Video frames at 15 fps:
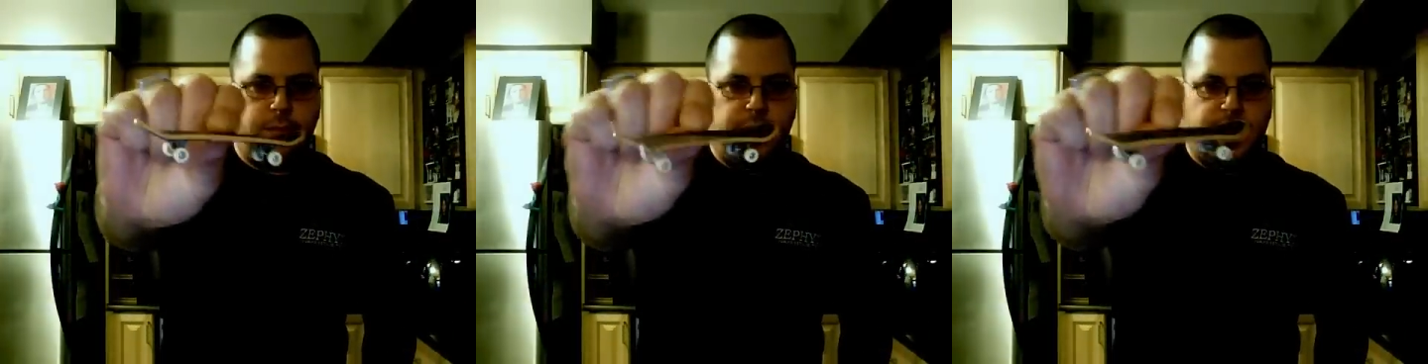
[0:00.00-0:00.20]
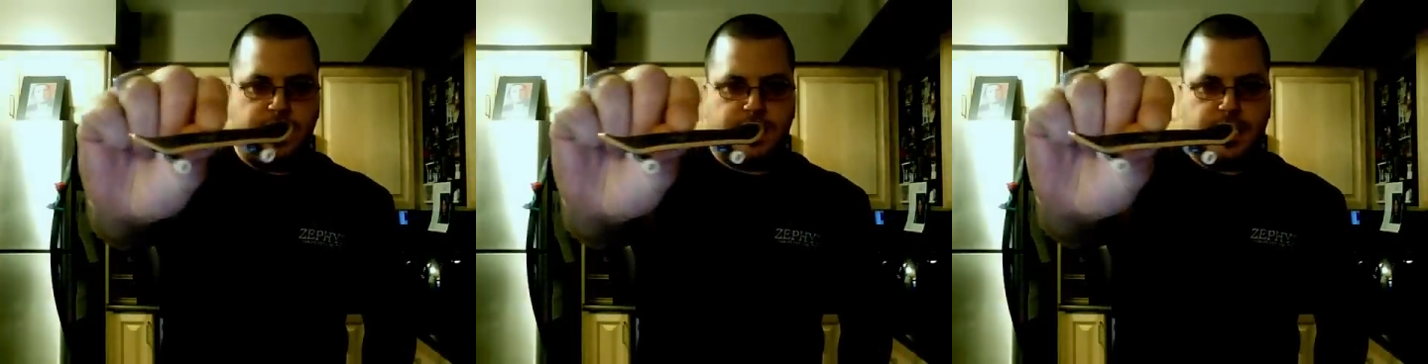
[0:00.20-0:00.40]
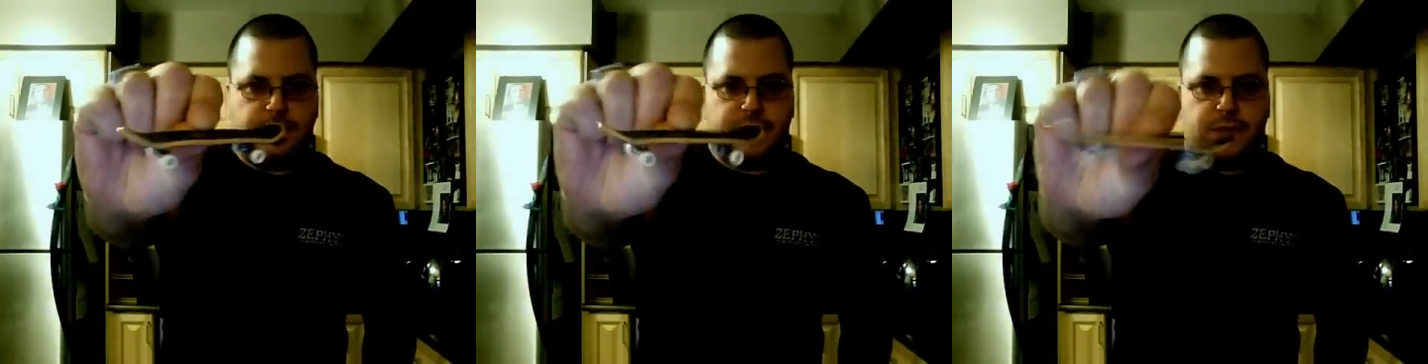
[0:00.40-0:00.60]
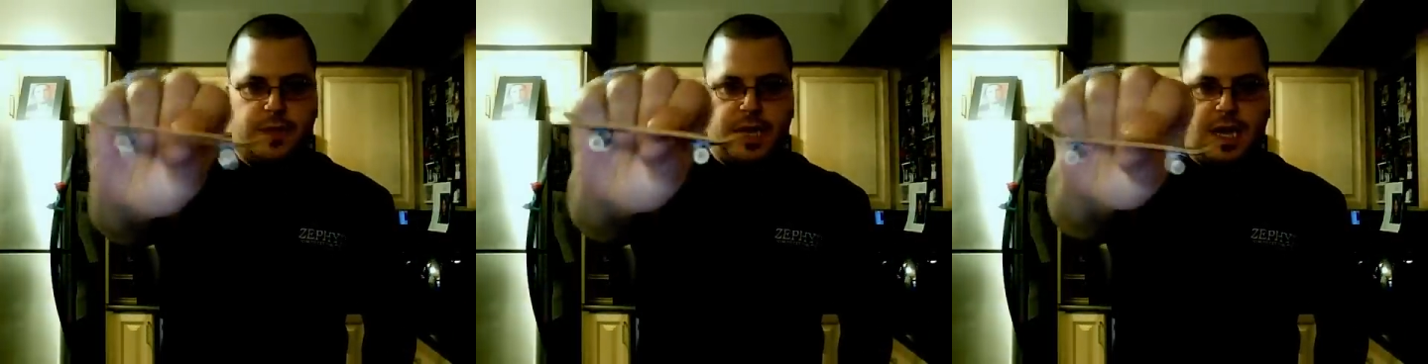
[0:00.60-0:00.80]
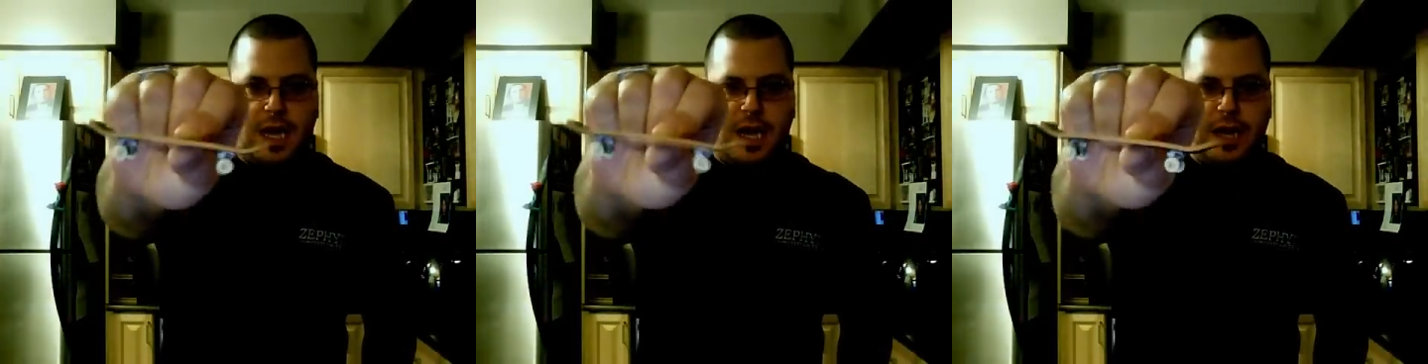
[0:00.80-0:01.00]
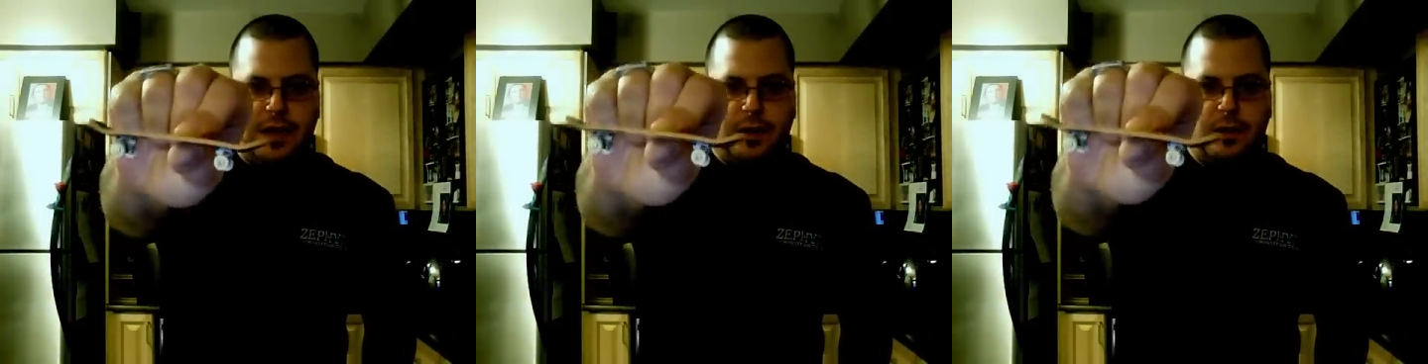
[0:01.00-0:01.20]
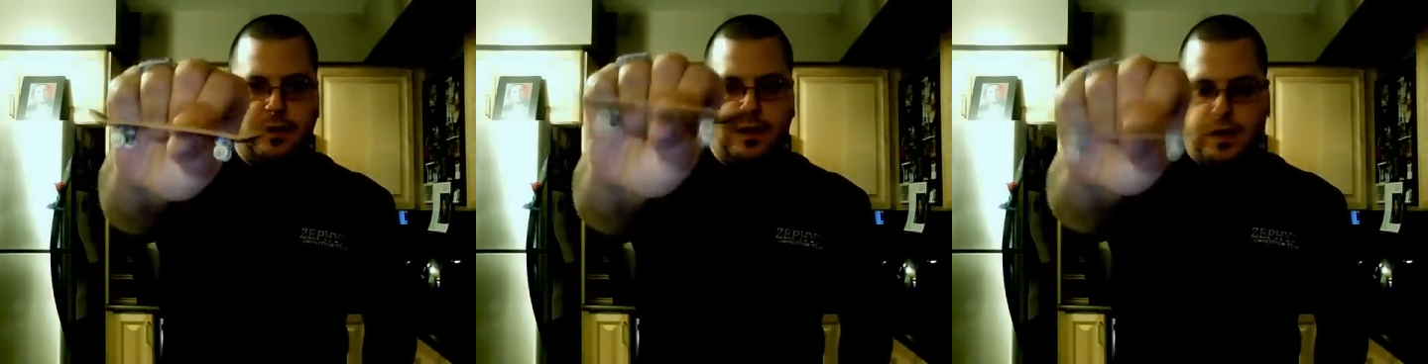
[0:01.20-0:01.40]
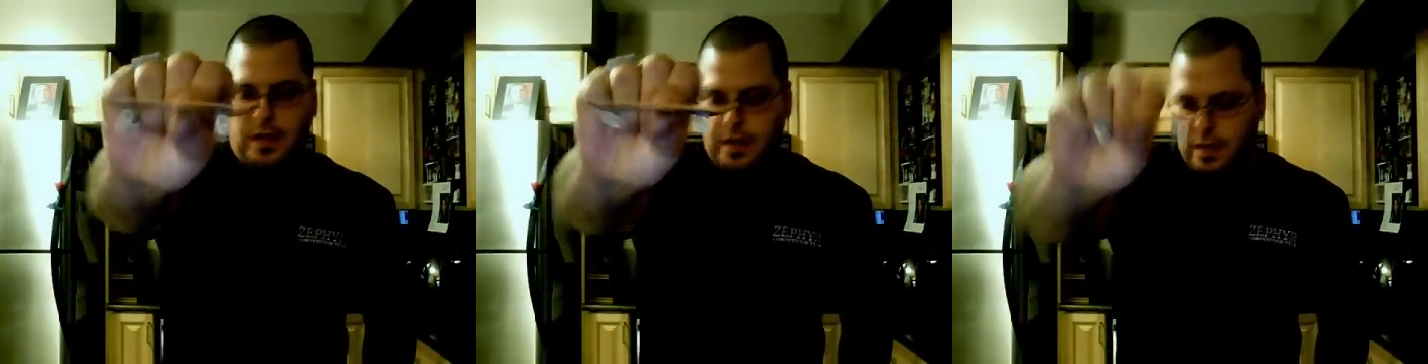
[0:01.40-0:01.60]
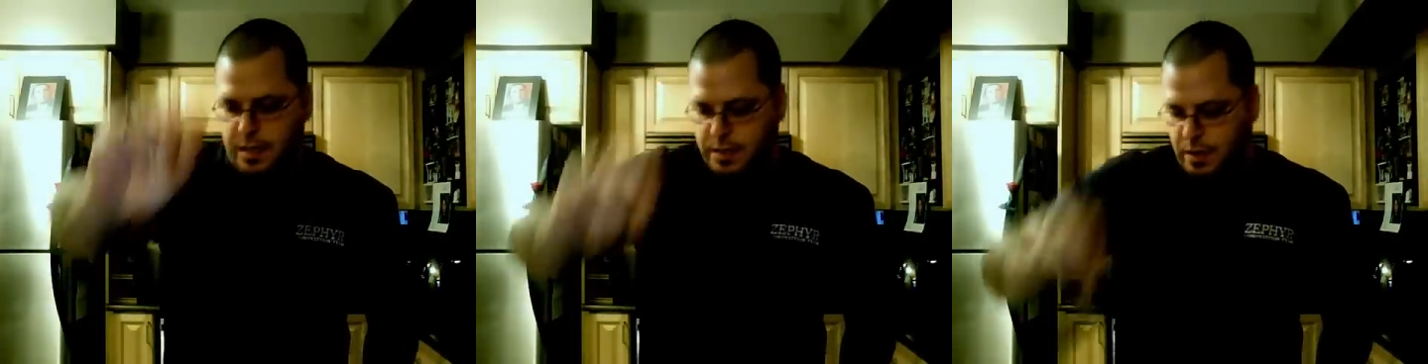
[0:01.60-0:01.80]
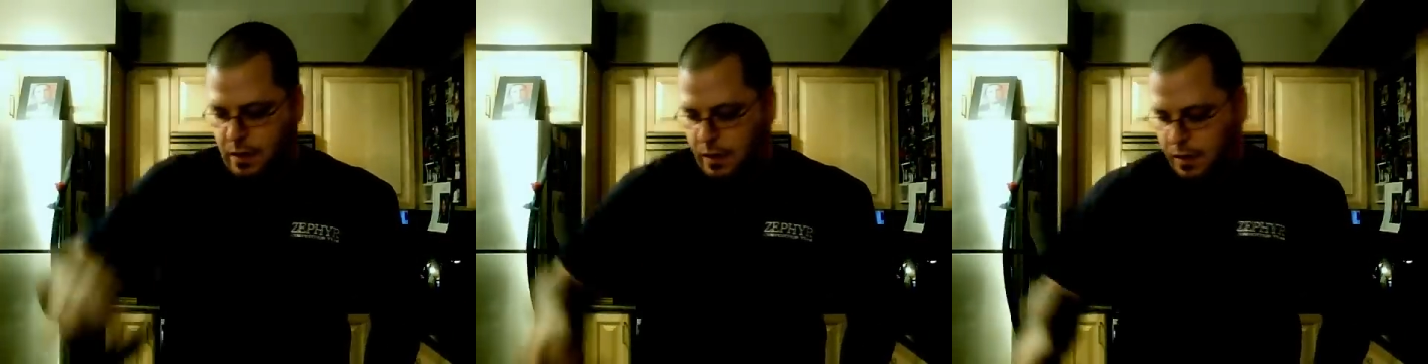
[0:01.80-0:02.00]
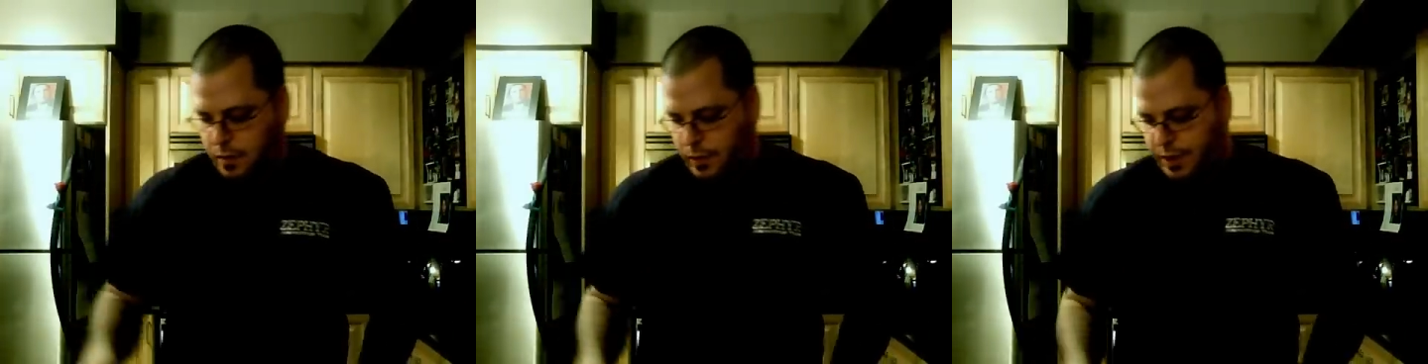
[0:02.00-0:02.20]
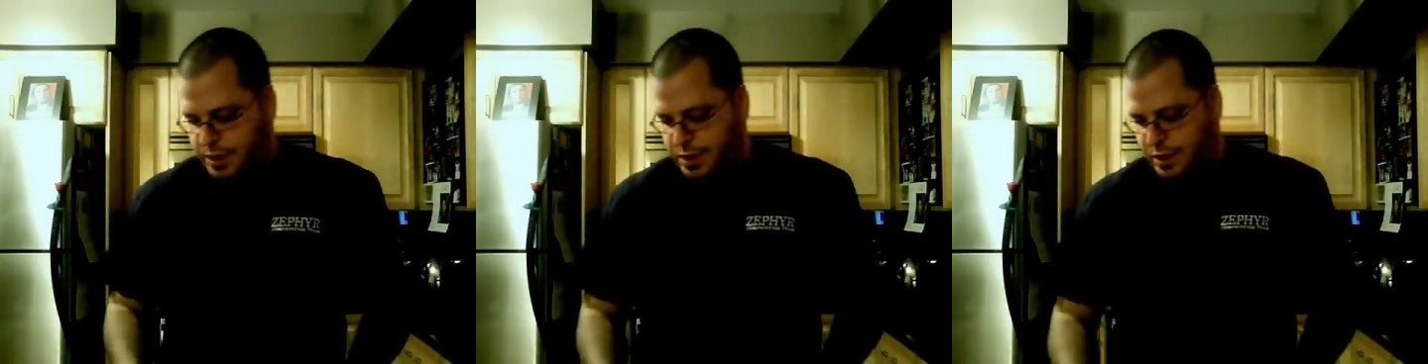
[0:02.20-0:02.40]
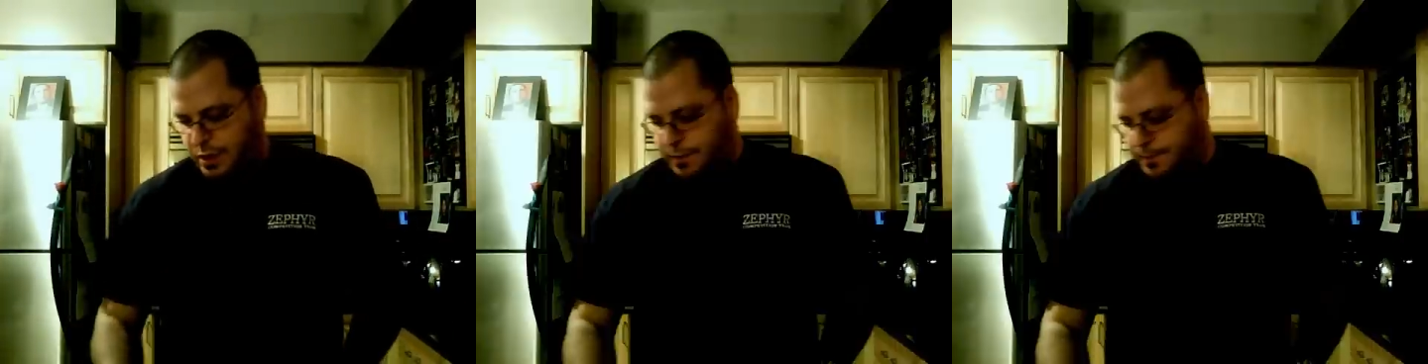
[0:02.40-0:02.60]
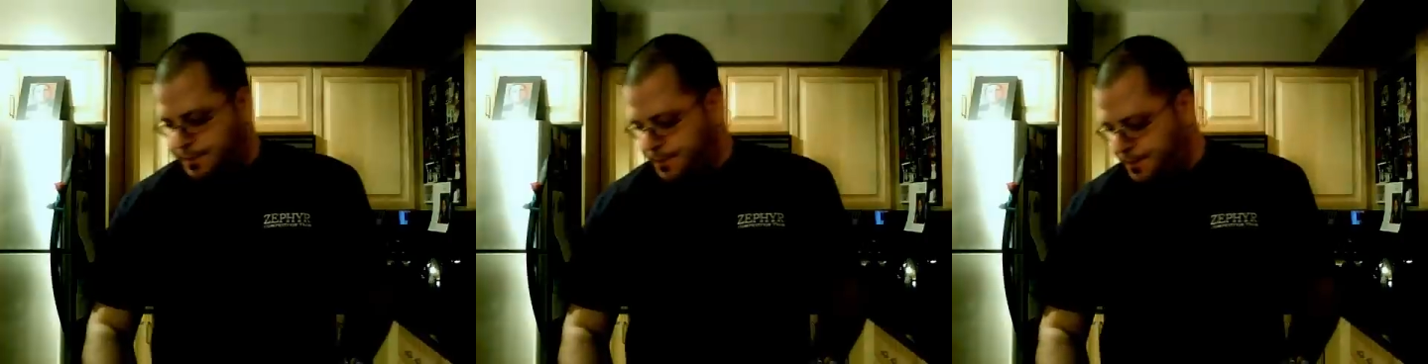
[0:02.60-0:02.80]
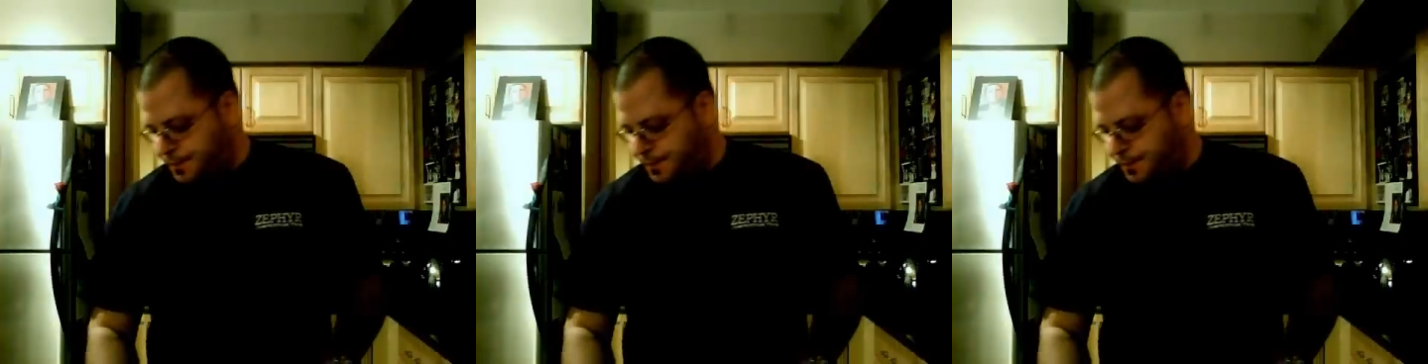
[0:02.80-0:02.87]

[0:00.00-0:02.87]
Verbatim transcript: bent up to make higher. It's all original.